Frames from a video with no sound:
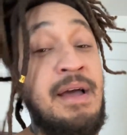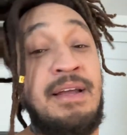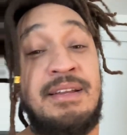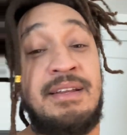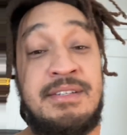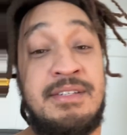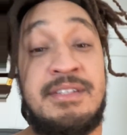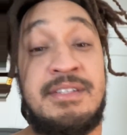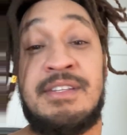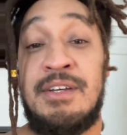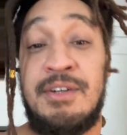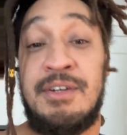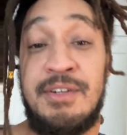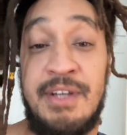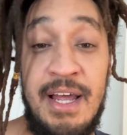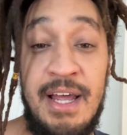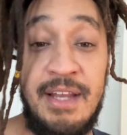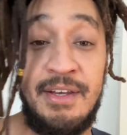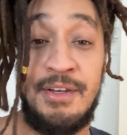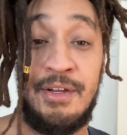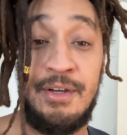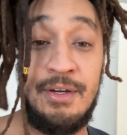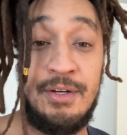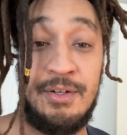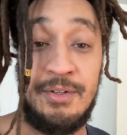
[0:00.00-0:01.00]
still not
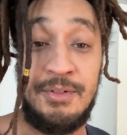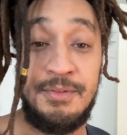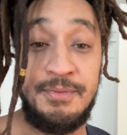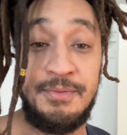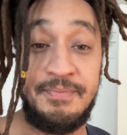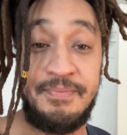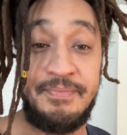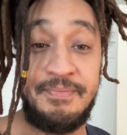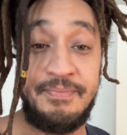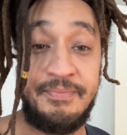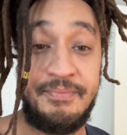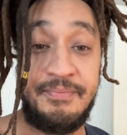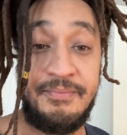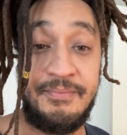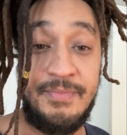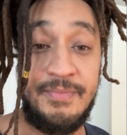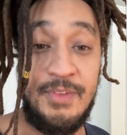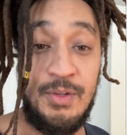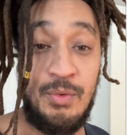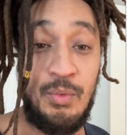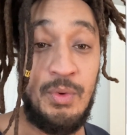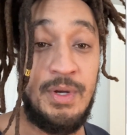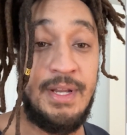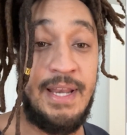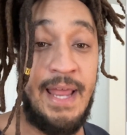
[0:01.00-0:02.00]
know
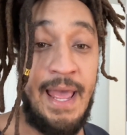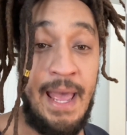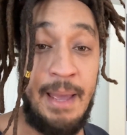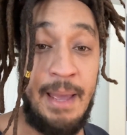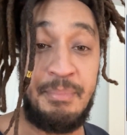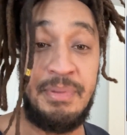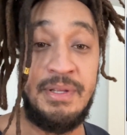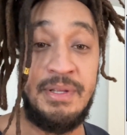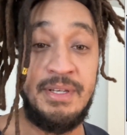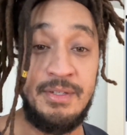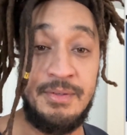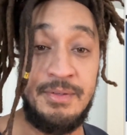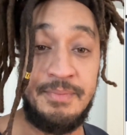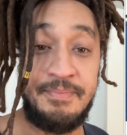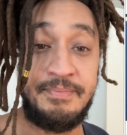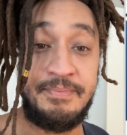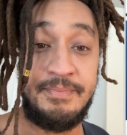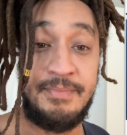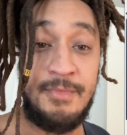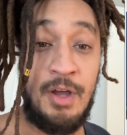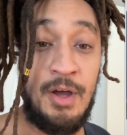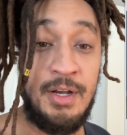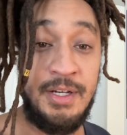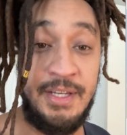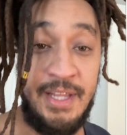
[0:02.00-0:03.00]
what happened
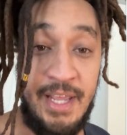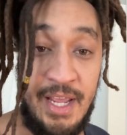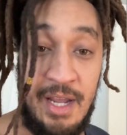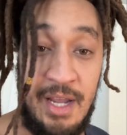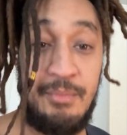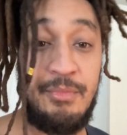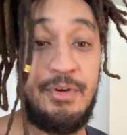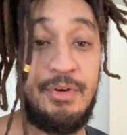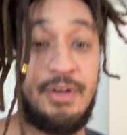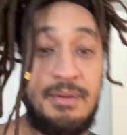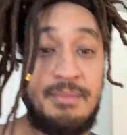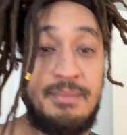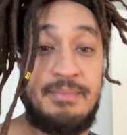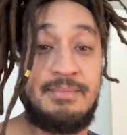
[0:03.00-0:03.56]
on camera.